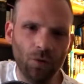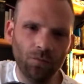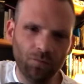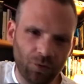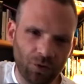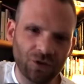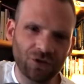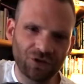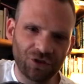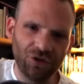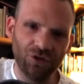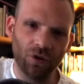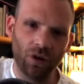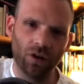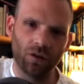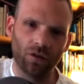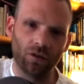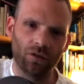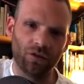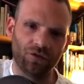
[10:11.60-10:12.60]
push too
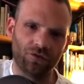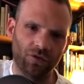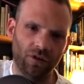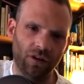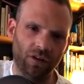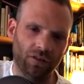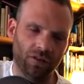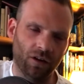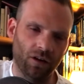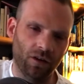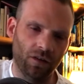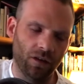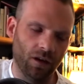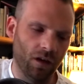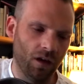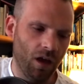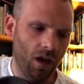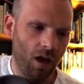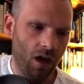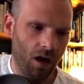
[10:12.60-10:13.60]
hard on the strings either.
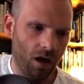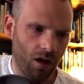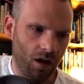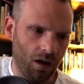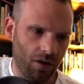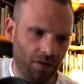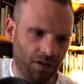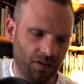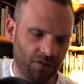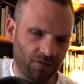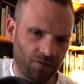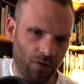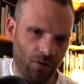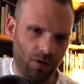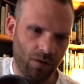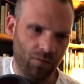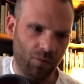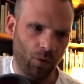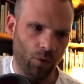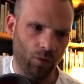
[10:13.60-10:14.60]
I think it's very
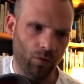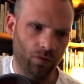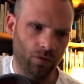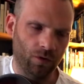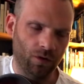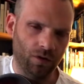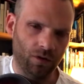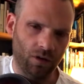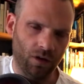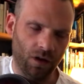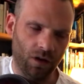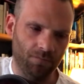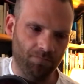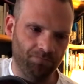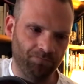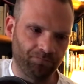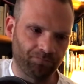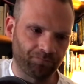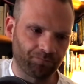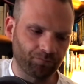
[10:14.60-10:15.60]
important
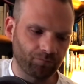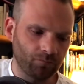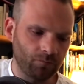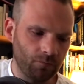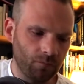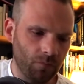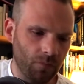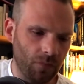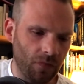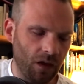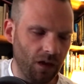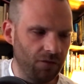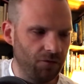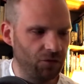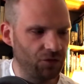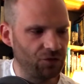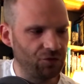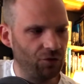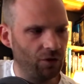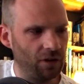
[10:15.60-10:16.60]
that if
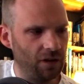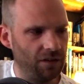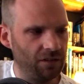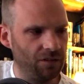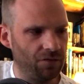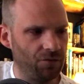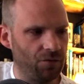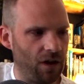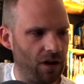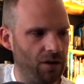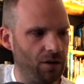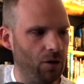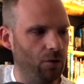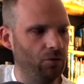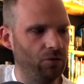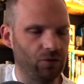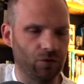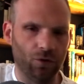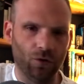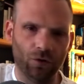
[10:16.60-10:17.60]
you're struggling to fret
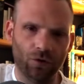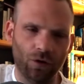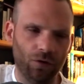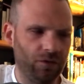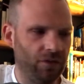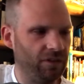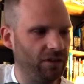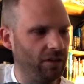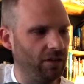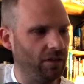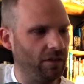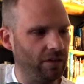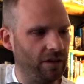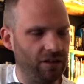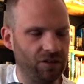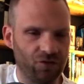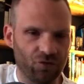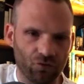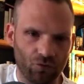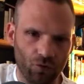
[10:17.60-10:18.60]
notes or you're noticing that
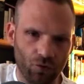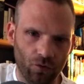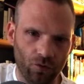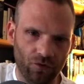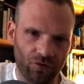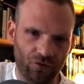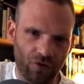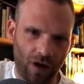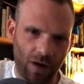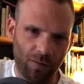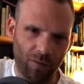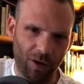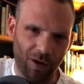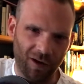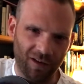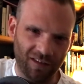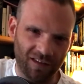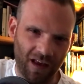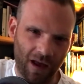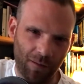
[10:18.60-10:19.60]
there's grooves, tram
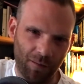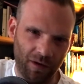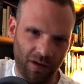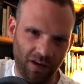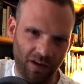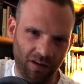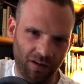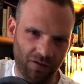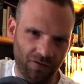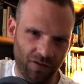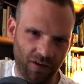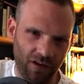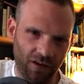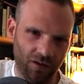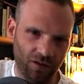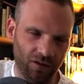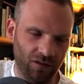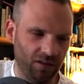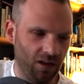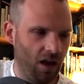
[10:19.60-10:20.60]
lines happening in your
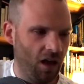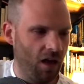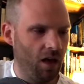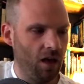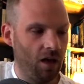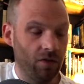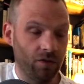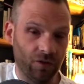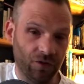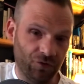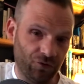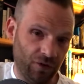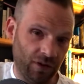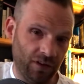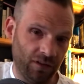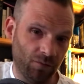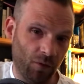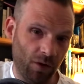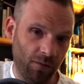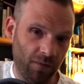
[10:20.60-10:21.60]
fingers, the
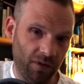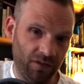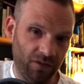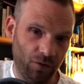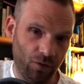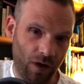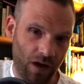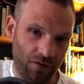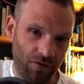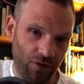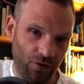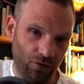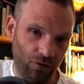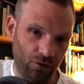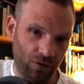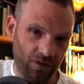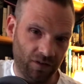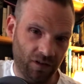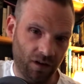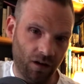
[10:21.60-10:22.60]
strings might be too heavy on your
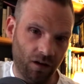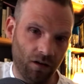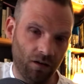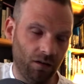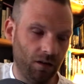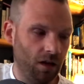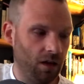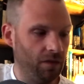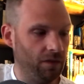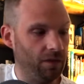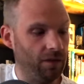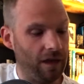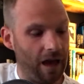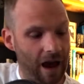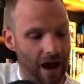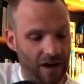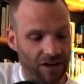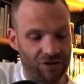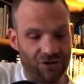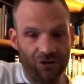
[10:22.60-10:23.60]
guitar, the
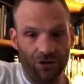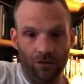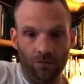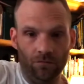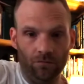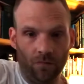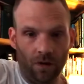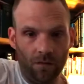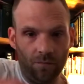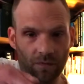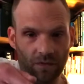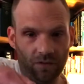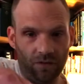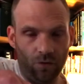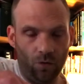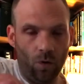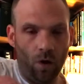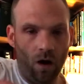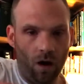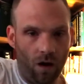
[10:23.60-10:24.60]
action might be
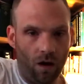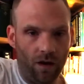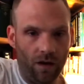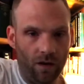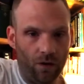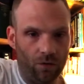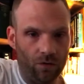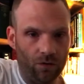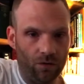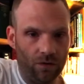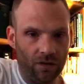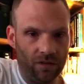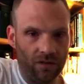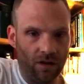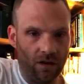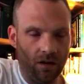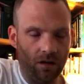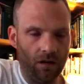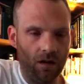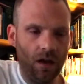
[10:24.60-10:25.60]
too high on your
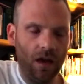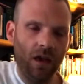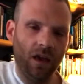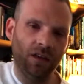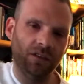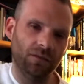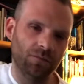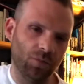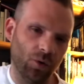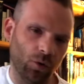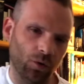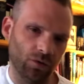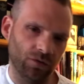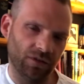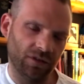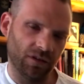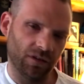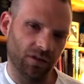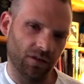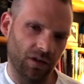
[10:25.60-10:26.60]
guitar. It's important
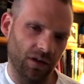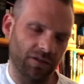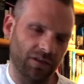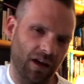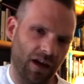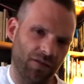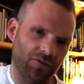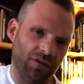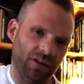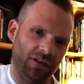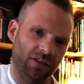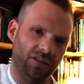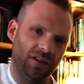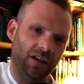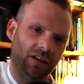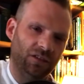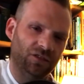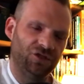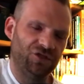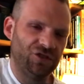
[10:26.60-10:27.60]
to have these
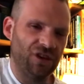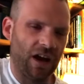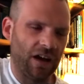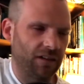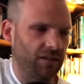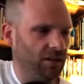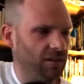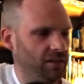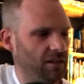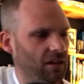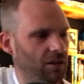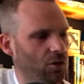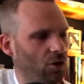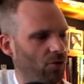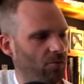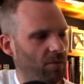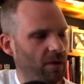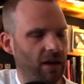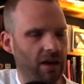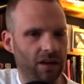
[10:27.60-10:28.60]
things checked. I see a lot
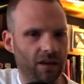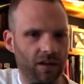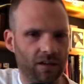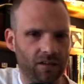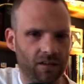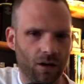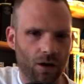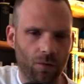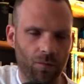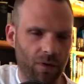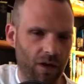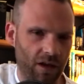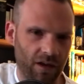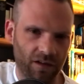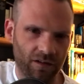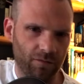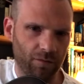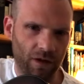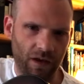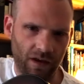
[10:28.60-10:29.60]
of beginner guitar
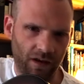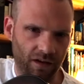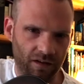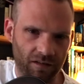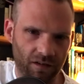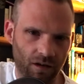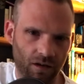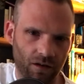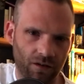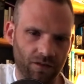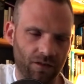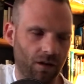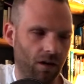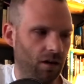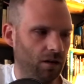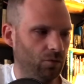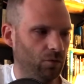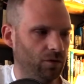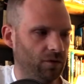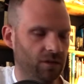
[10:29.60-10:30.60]
players playing guitars that
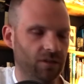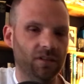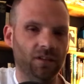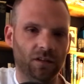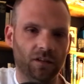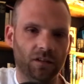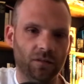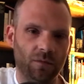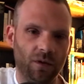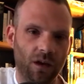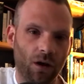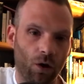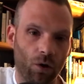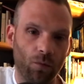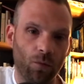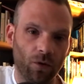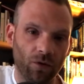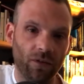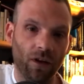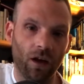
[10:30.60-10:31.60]
I would consider to be
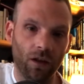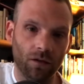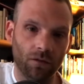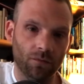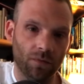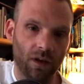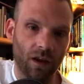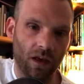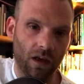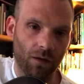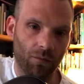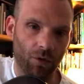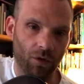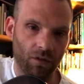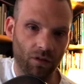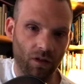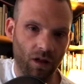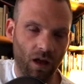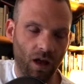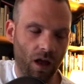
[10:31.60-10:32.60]
almost
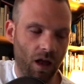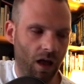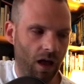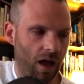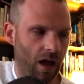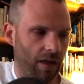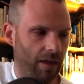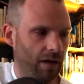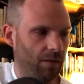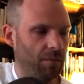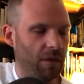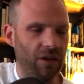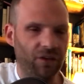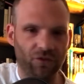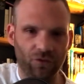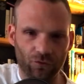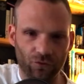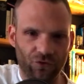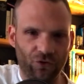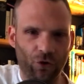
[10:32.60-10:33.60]
unplayable, and that makes
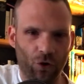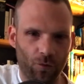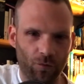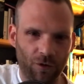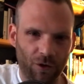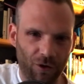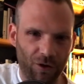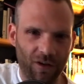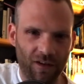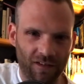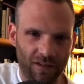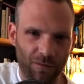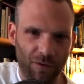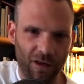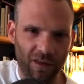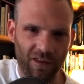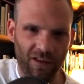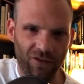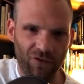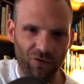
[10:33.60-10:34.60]
your job learning to
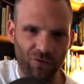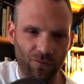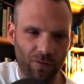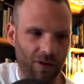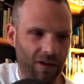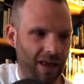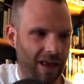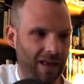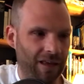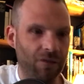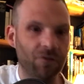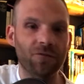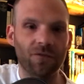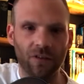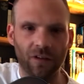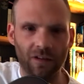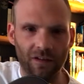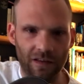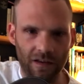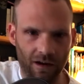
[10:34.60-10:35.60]
play the instrument
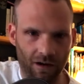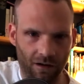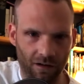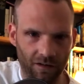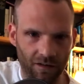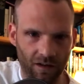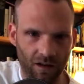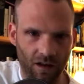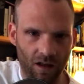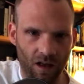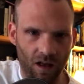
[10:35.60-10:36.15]
infinitely harder.